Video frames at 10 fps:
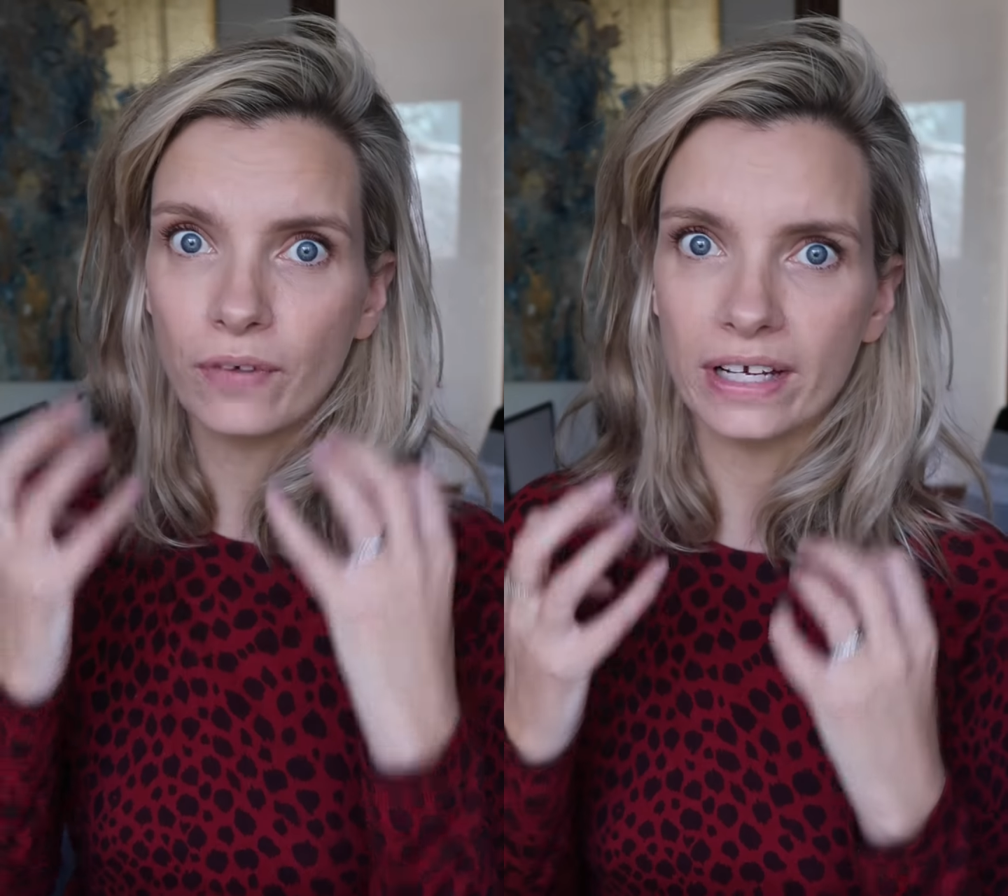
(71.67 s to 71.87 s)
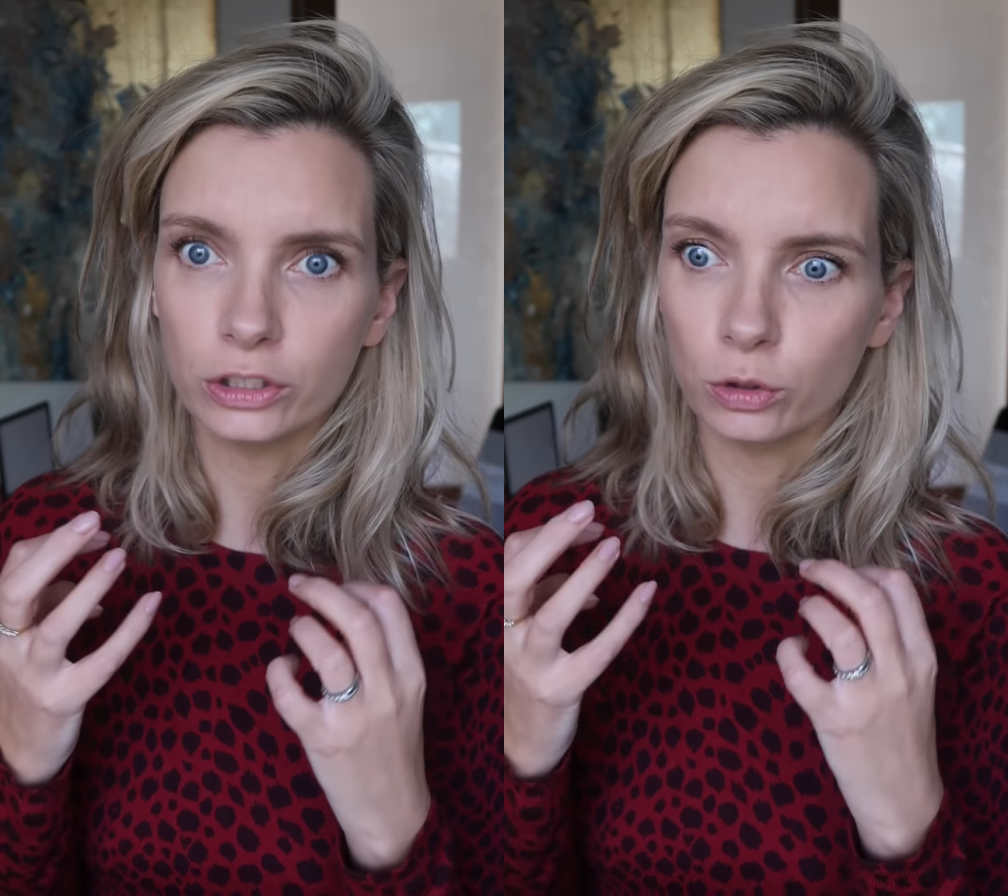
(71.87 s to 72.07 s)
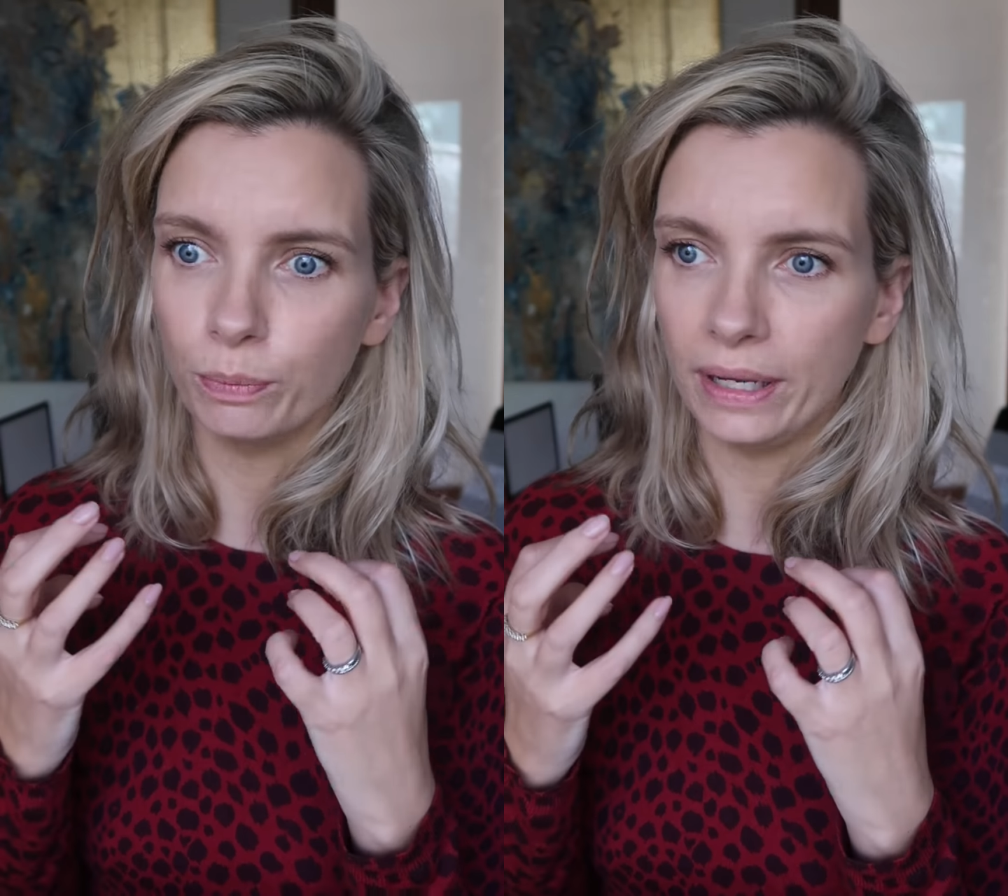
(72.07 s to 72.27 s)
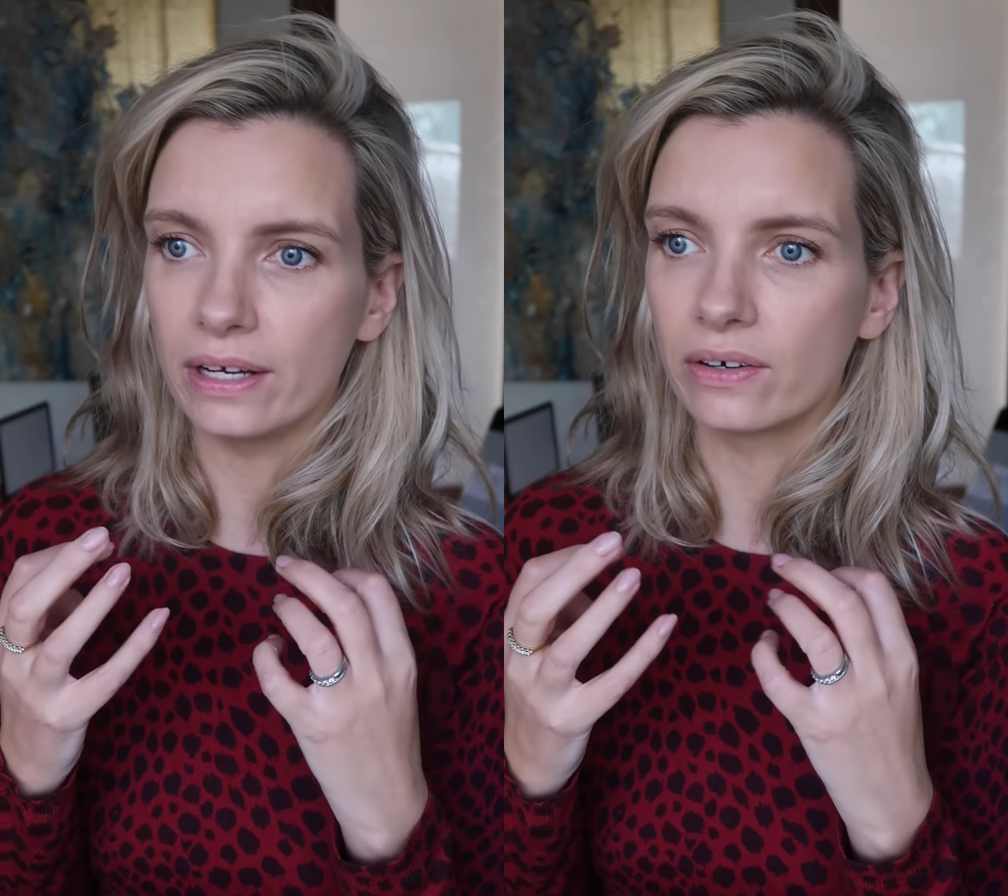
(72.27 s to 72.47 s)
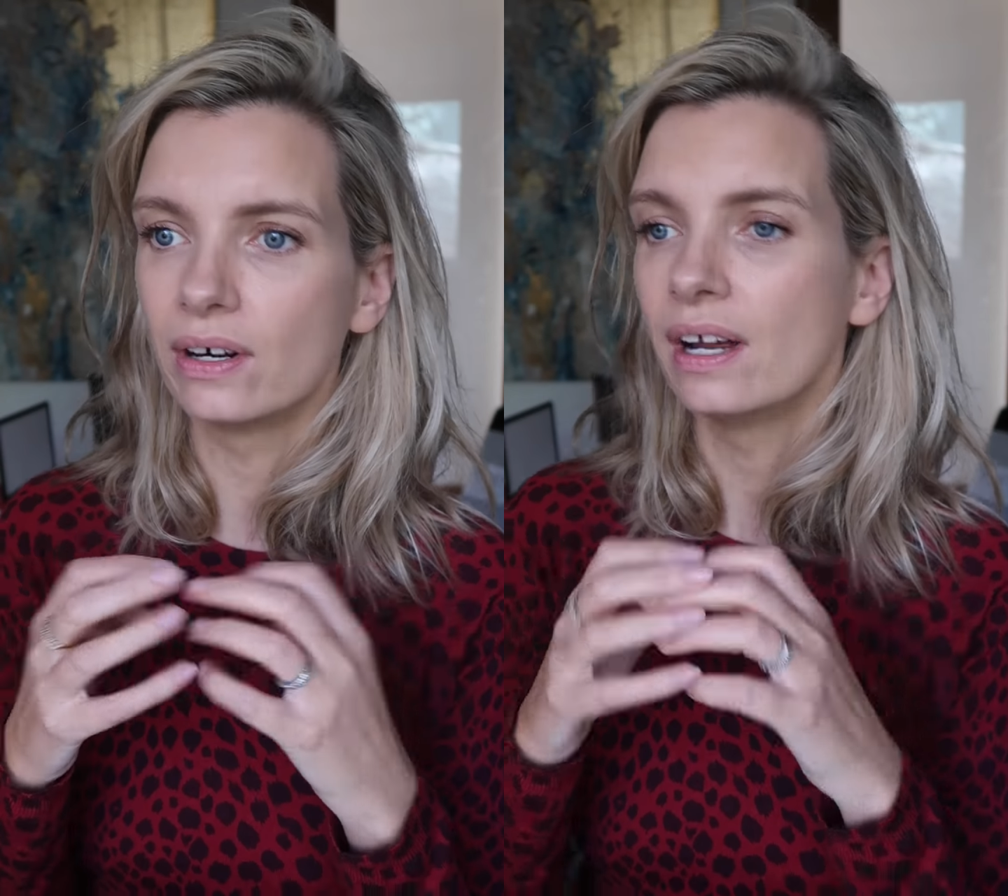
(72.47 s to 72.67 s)
facial
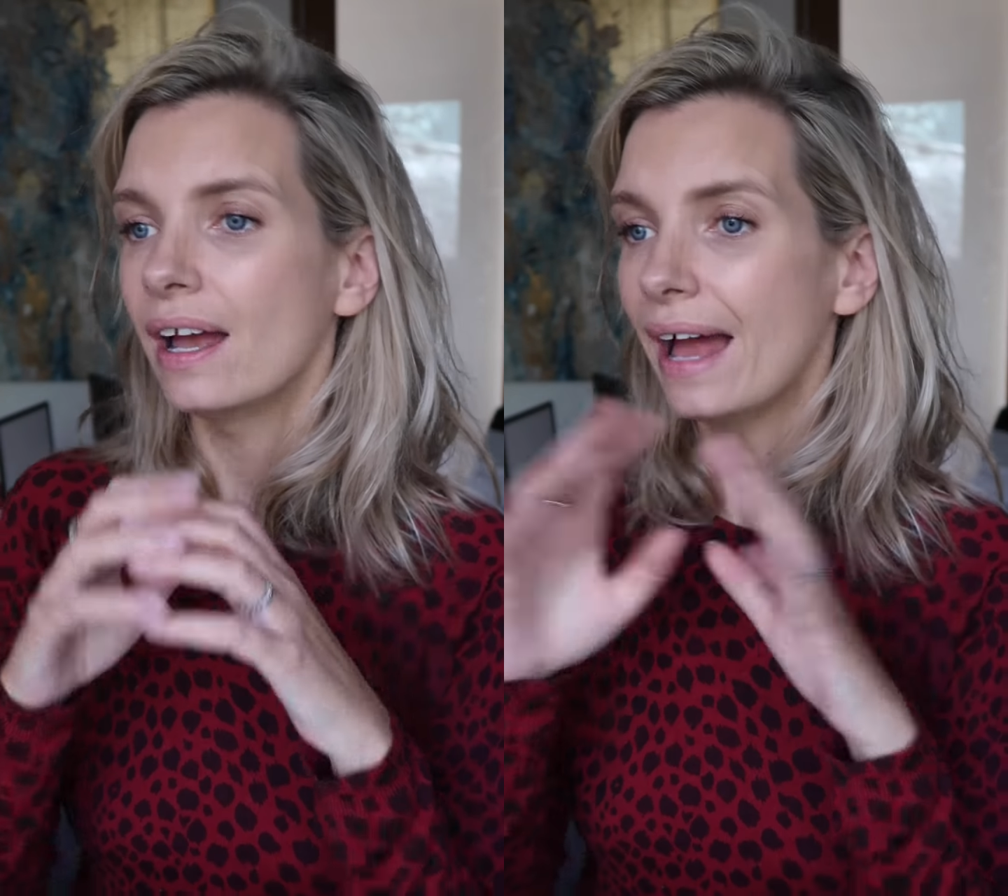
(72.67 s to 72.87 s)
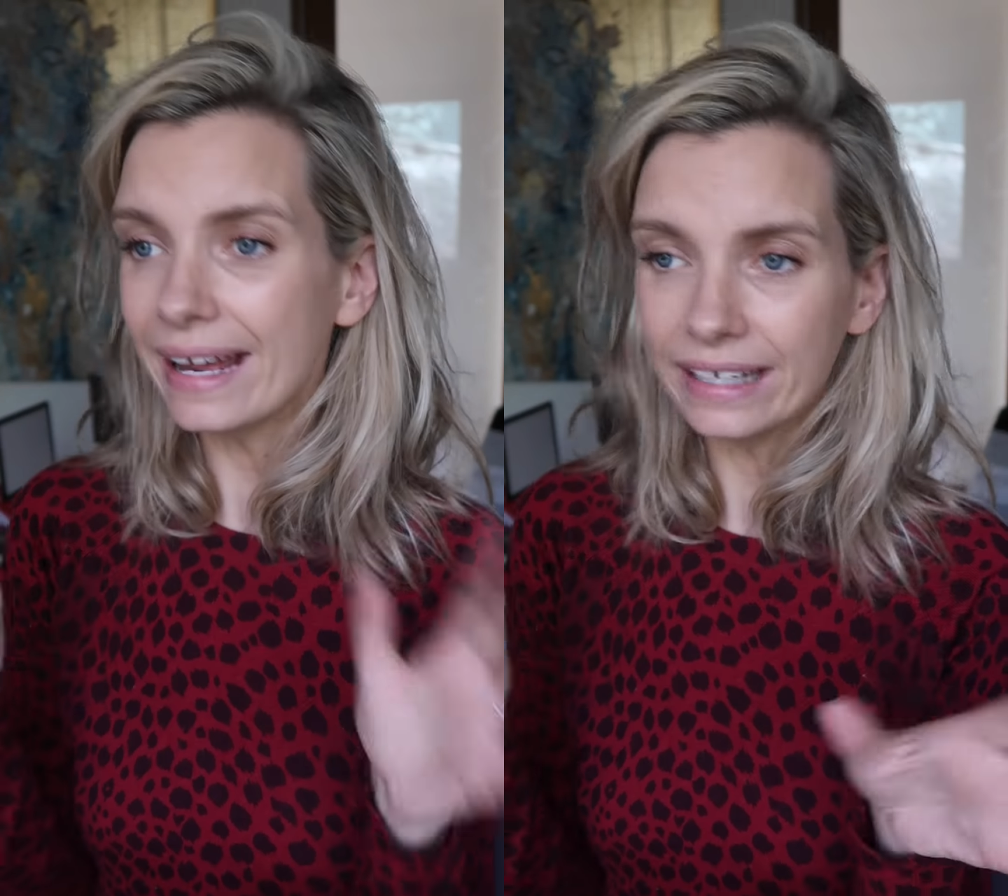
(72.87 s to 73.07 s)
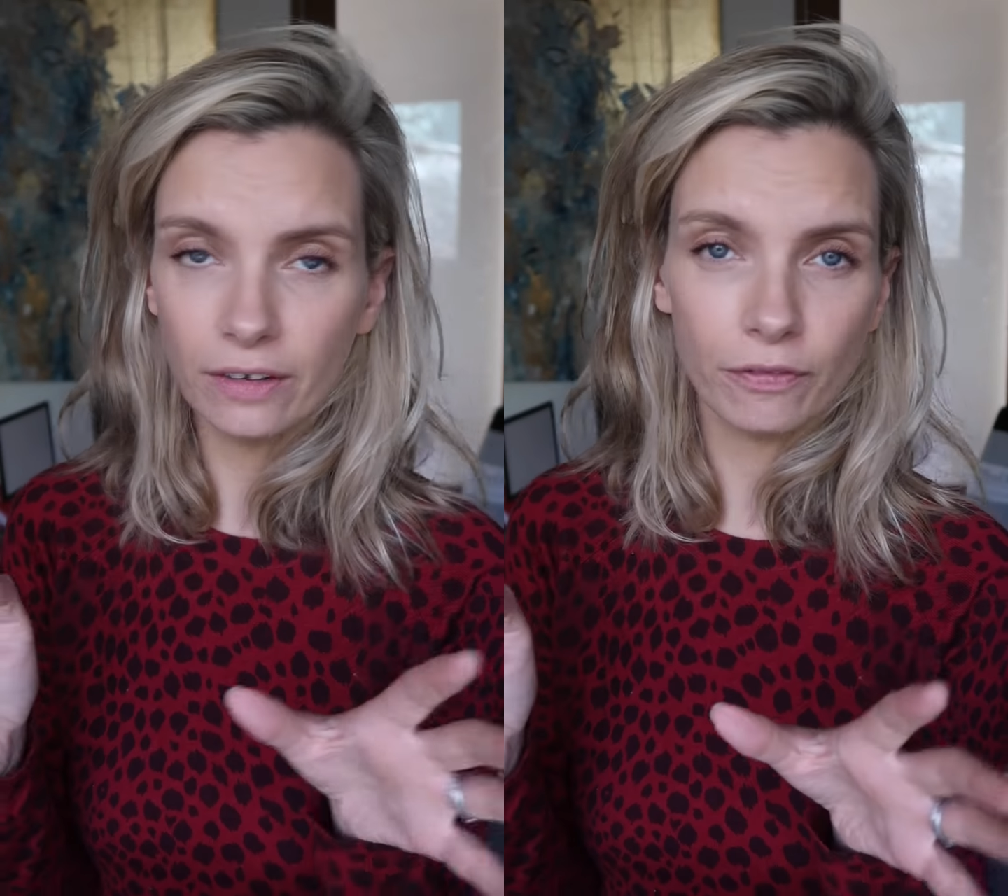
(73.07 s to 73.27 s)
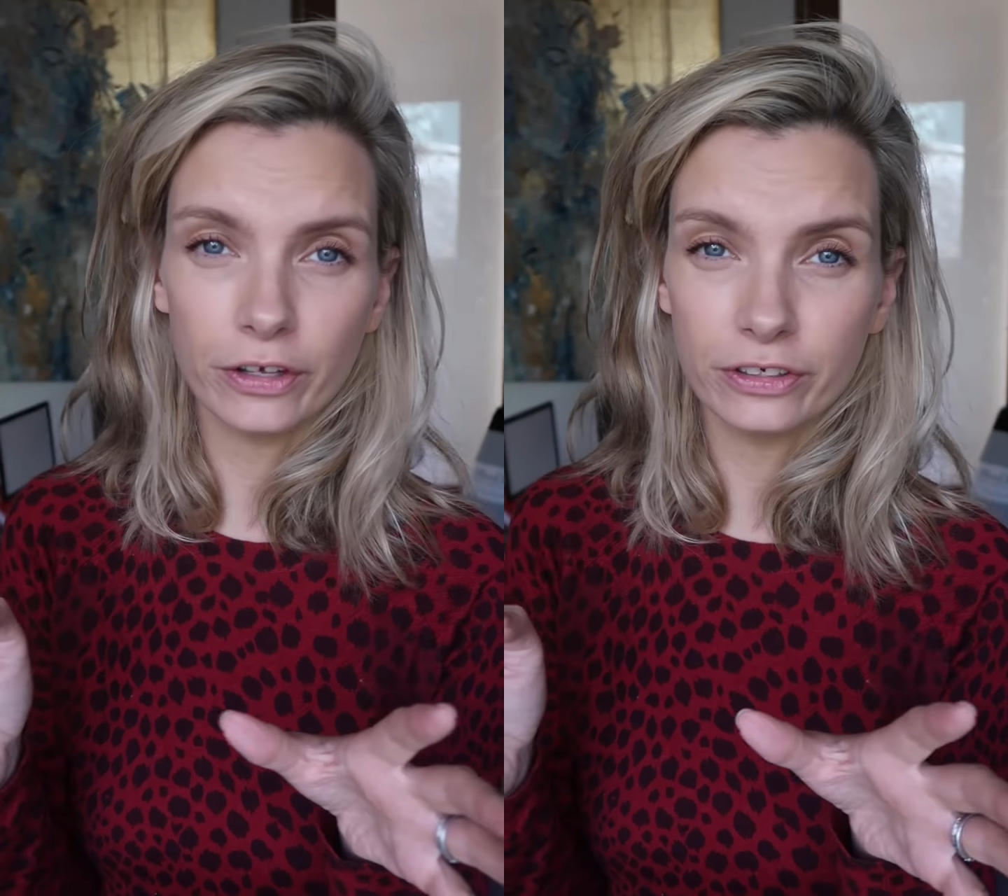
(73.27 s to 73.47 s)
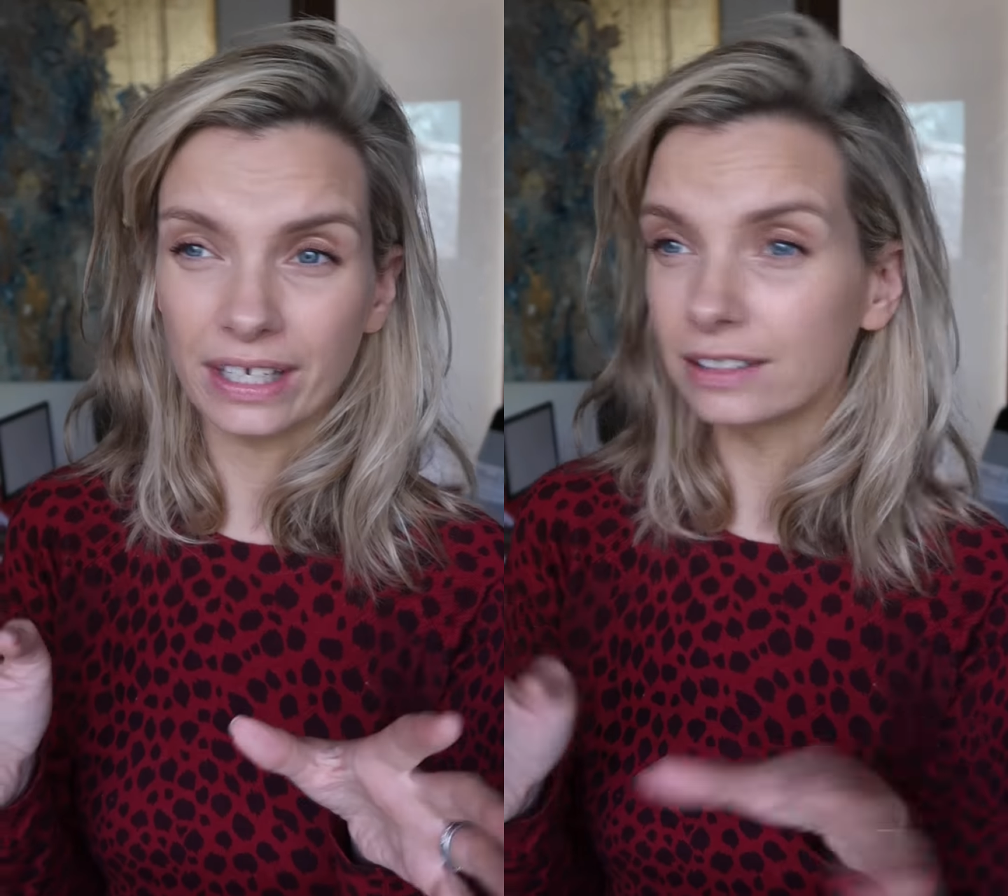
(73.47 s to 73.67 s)
peel, any of
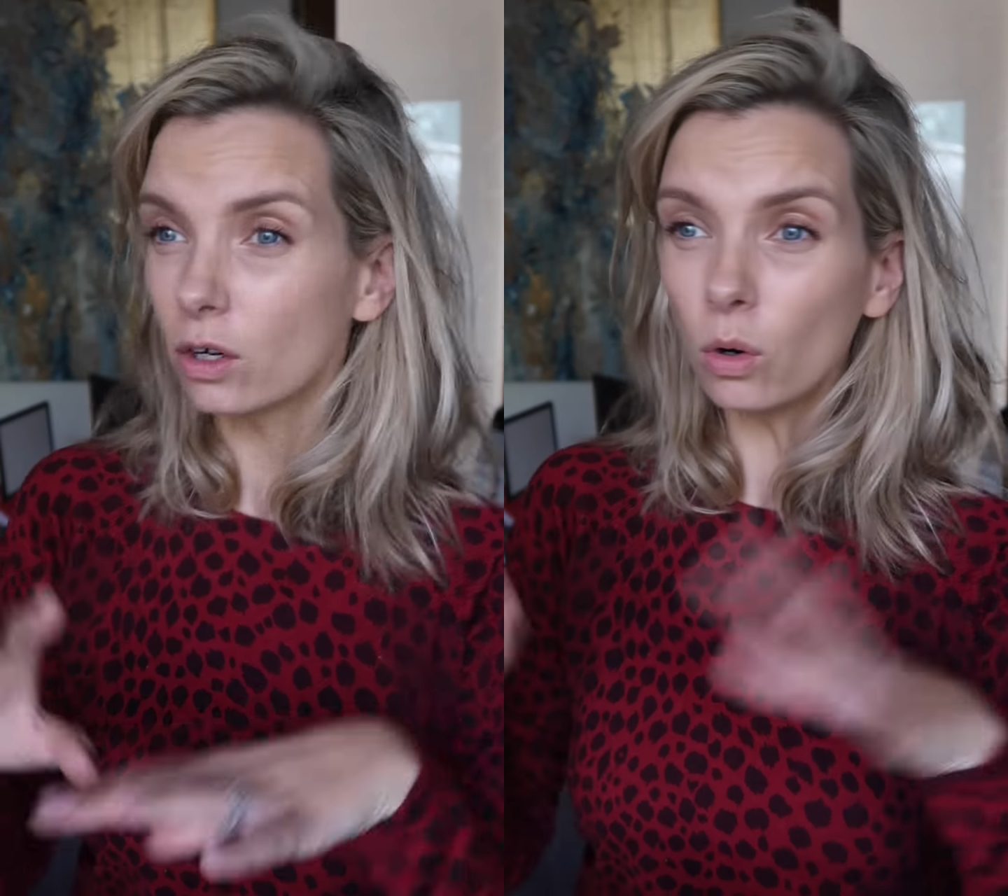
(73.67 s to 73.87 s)
those things.